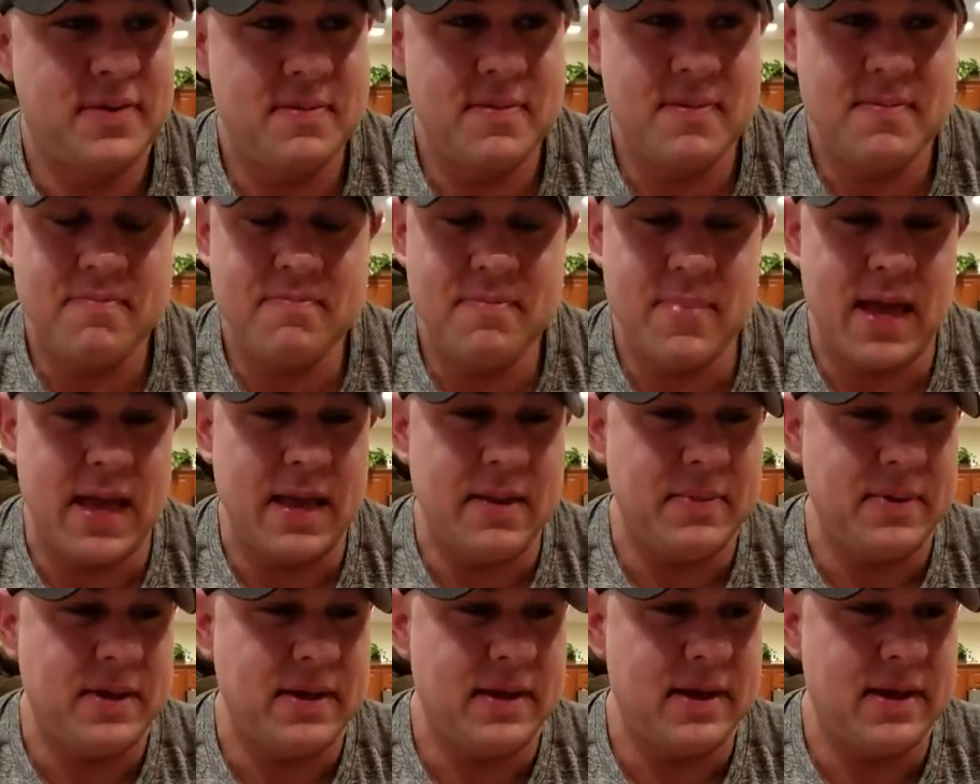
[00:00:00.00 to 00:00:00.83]

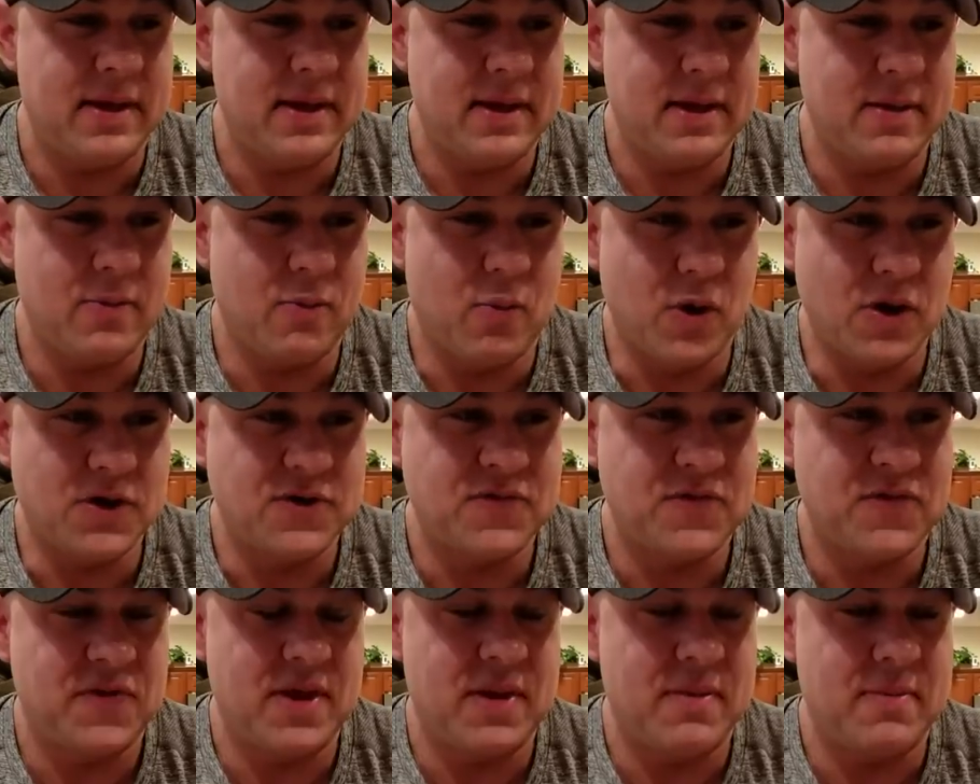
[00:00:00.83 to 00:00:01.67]
maybe it works
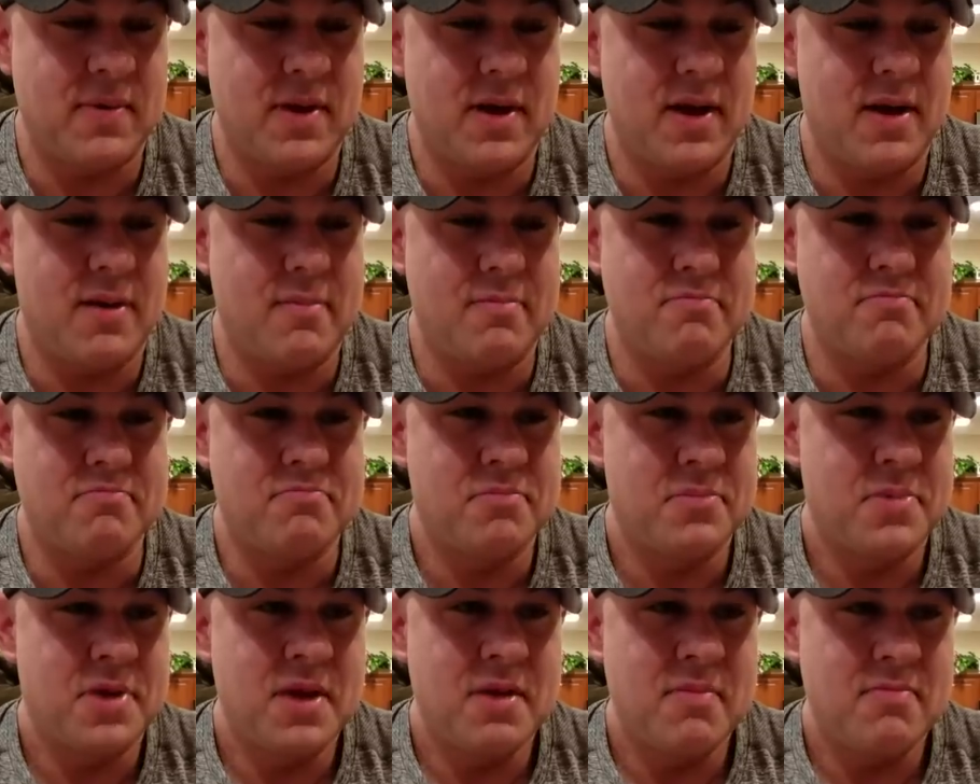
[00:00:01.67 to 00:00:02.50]
for them. Um,
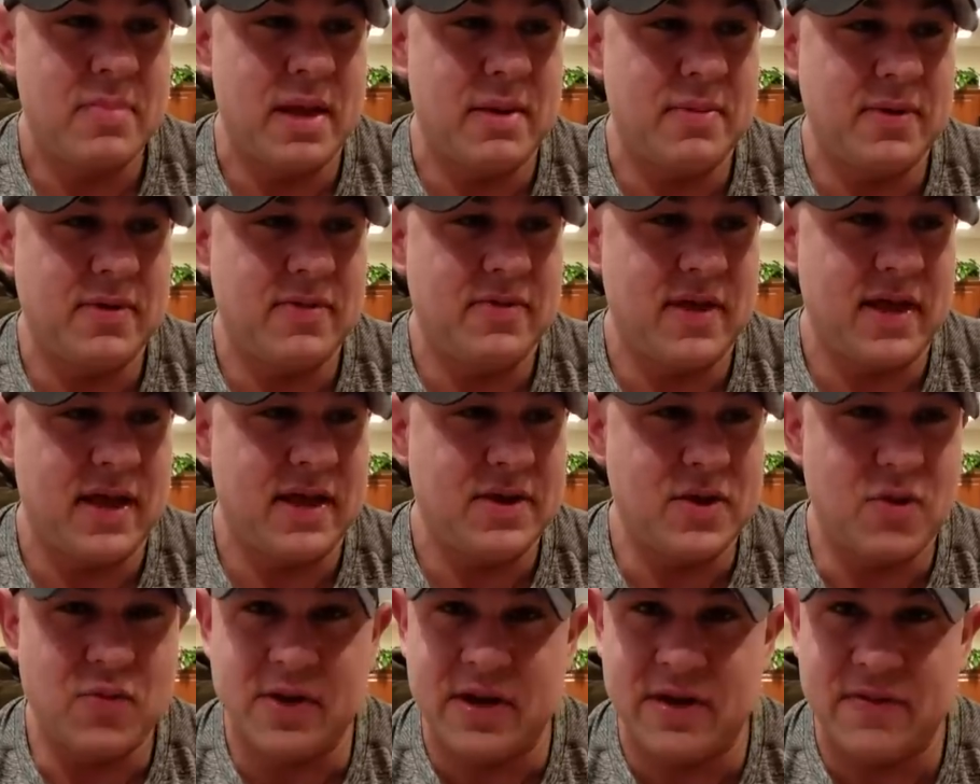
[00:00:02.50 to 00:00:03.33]
Maybe they
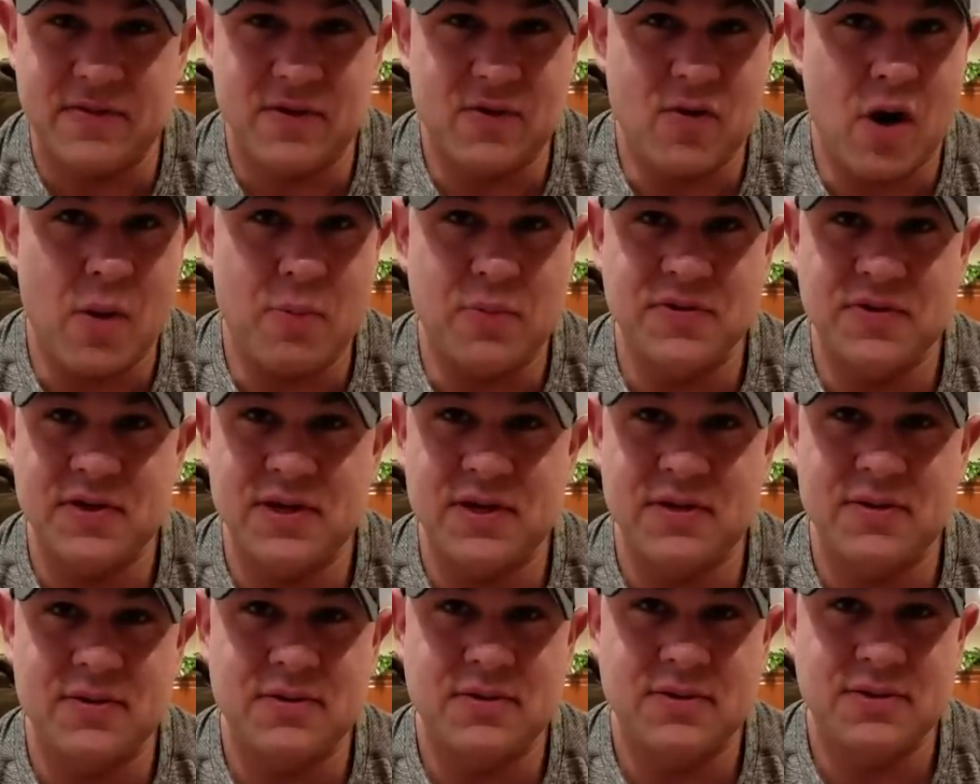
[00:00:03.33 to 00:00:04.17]
don't get the carpal
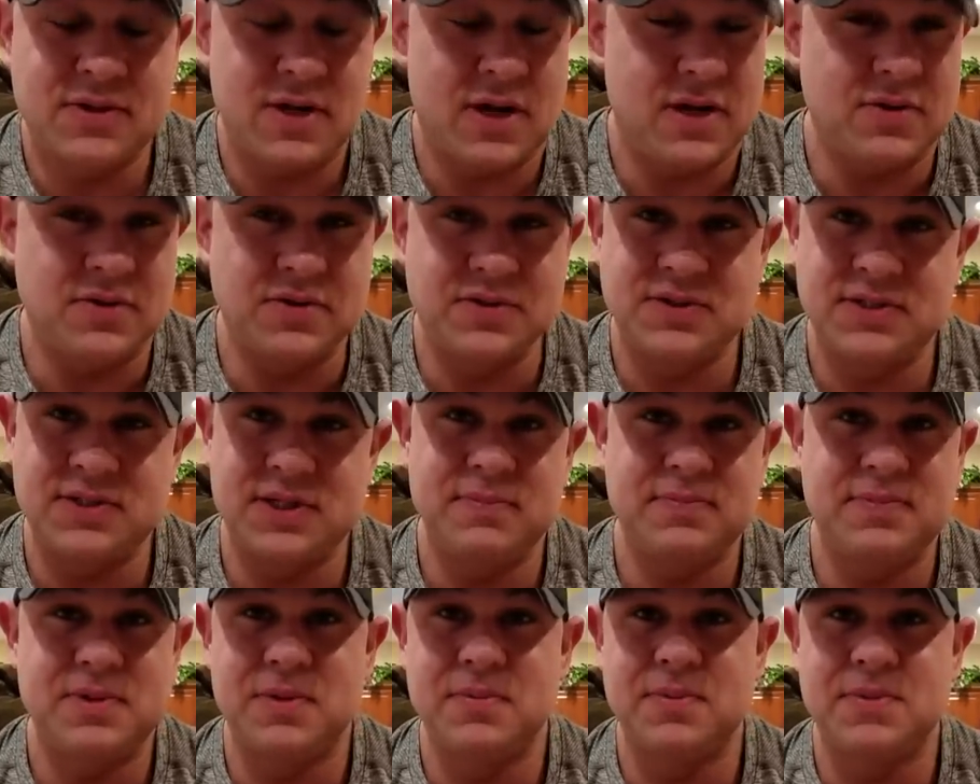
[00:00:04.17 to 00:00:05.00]
tunnel
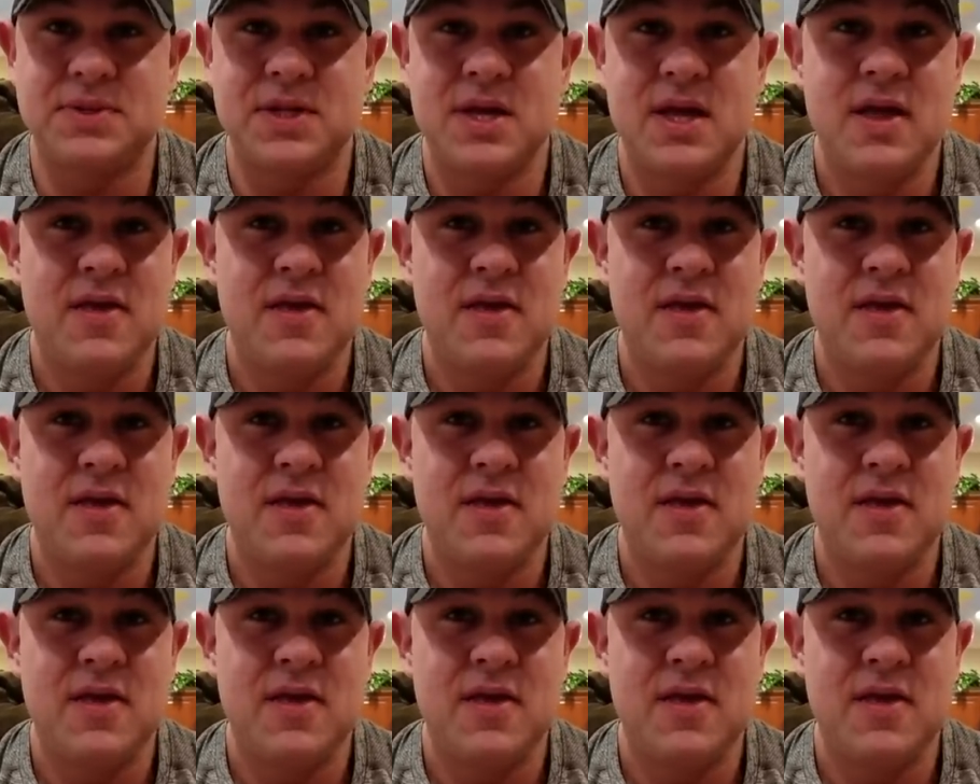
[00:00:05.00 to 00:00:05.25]
symptoms.